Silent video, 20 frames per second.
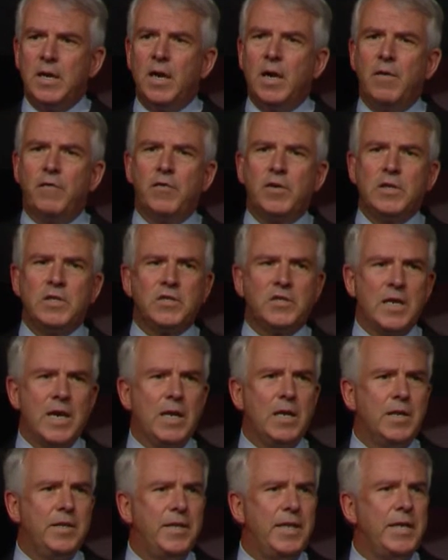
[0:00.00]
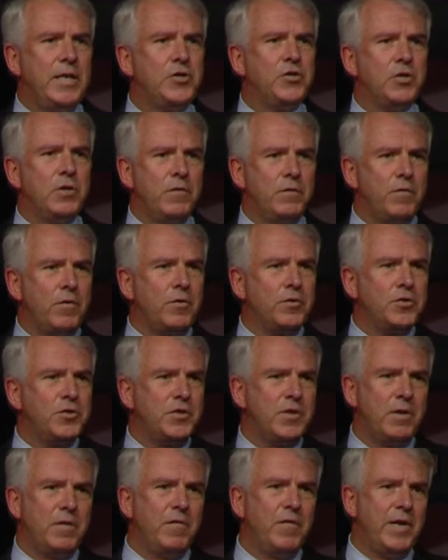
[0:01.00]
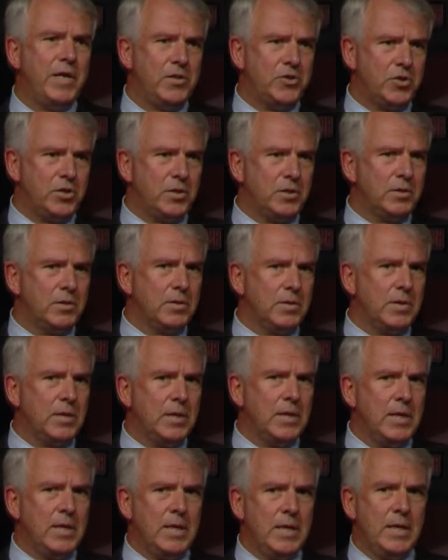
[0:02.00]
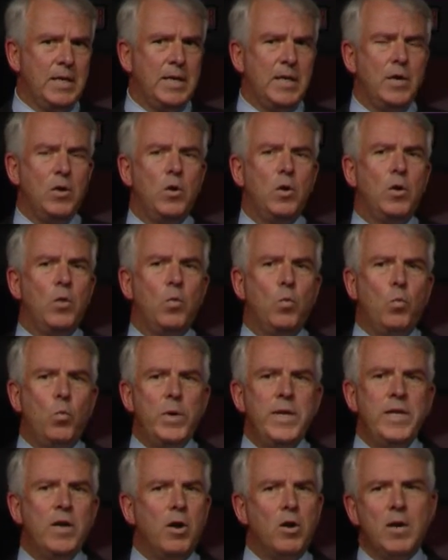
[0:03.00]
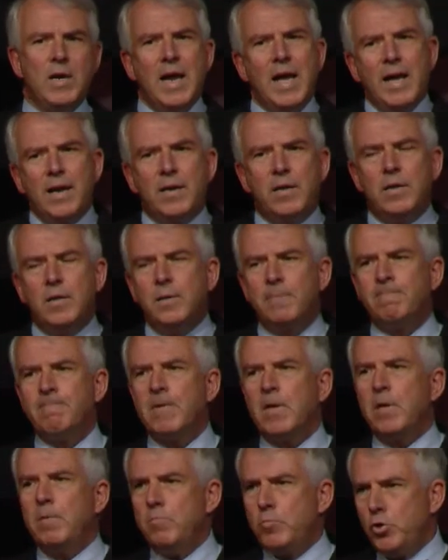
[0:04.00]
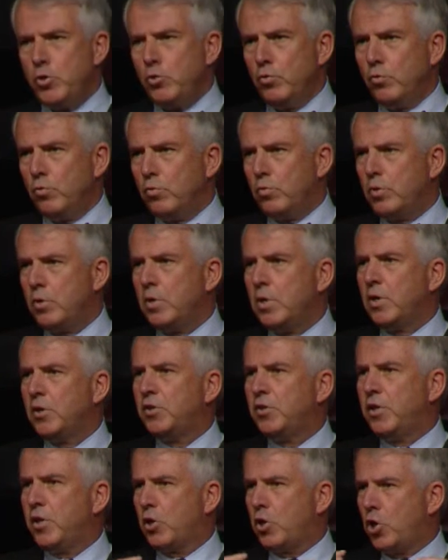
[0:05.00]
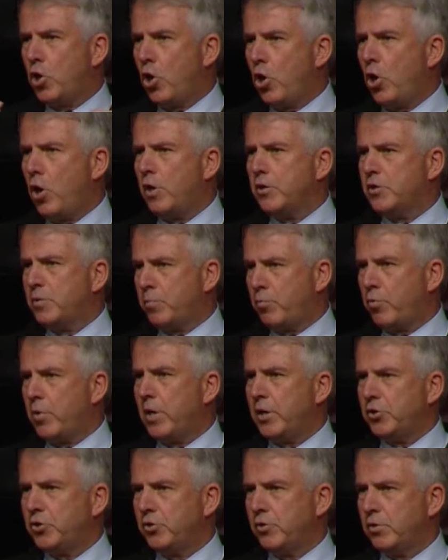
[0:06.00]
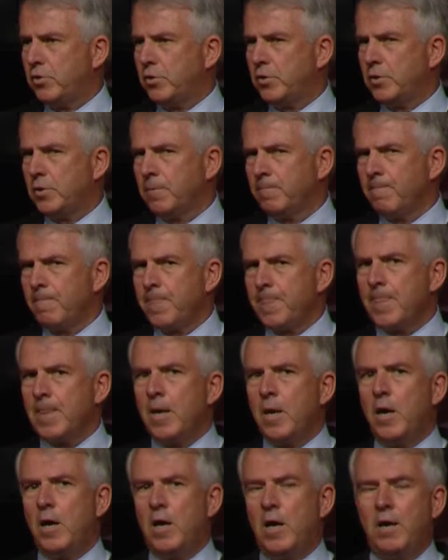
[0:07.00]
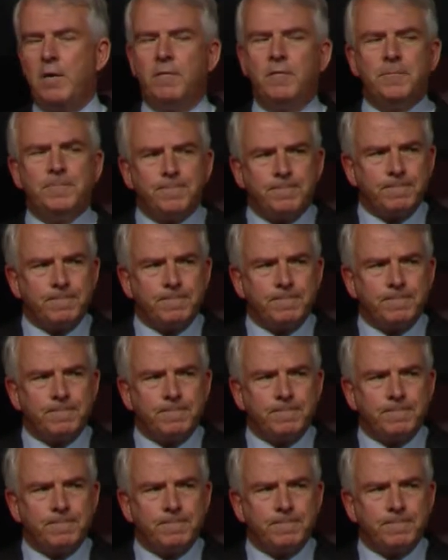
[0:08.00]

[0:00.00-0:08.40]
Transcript: of consolidation versus innovation. We are not immune to the cost pressures of